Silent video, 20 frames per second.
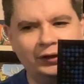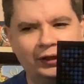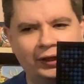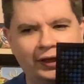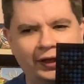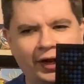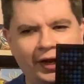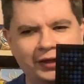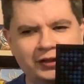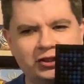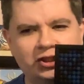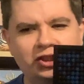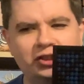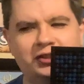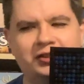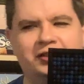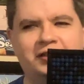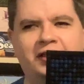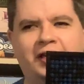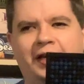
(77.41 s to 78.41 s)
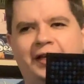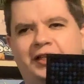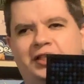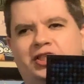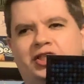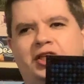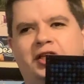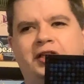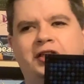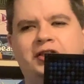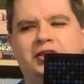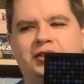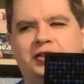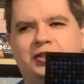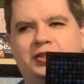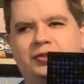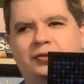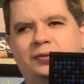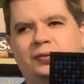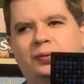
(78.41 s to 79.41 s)
It has just slight changes
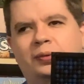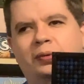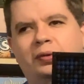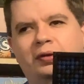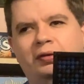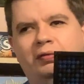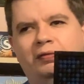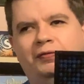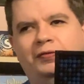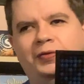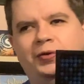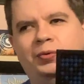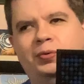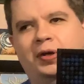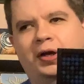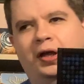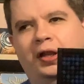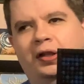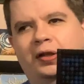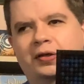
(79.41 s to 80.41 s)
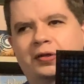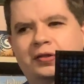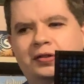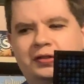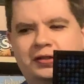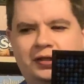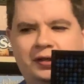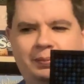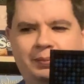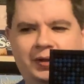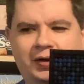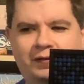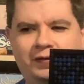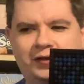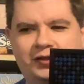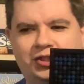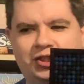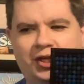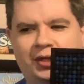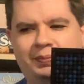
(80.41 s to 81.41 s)
to a few colors, a bit of the
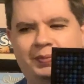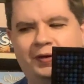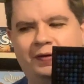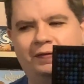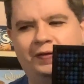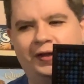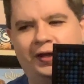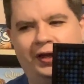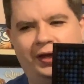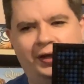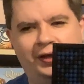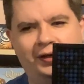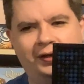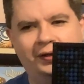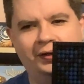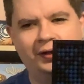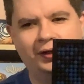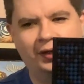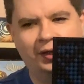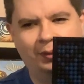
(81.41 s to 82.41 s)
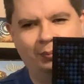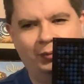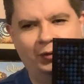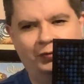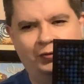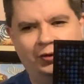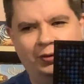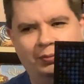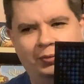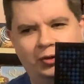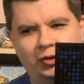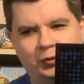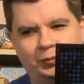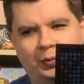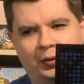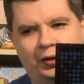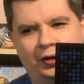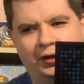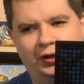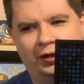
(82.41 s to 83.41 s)
shaping of the head. But for the most
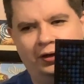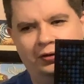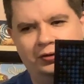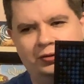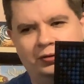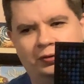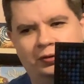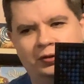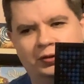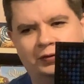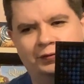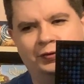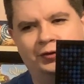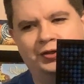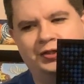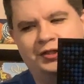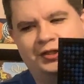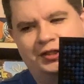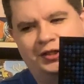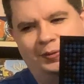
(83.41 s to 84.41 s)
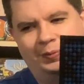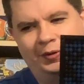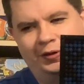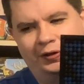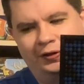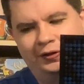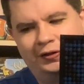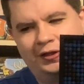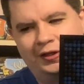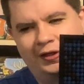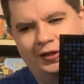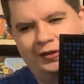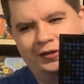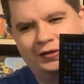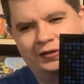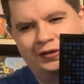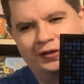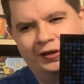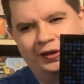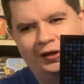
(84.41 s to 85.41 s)
part, it also looks very similar to
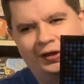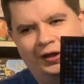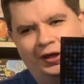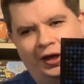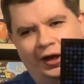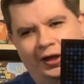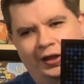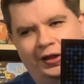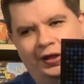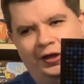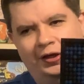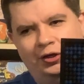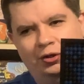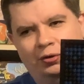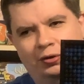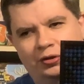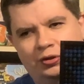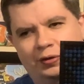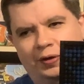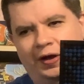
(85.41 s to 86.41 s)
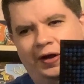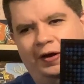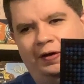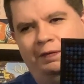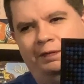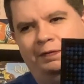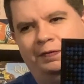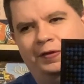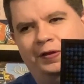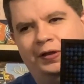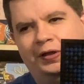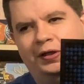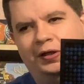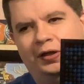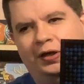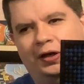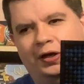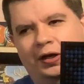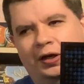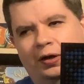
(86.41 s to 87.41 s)
this. And then you also have
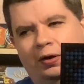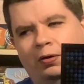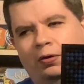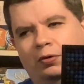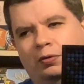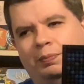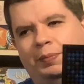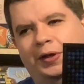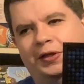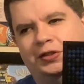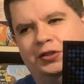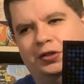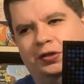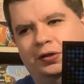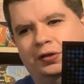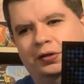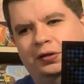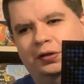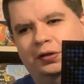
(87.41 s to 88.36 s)
the Hulkbuster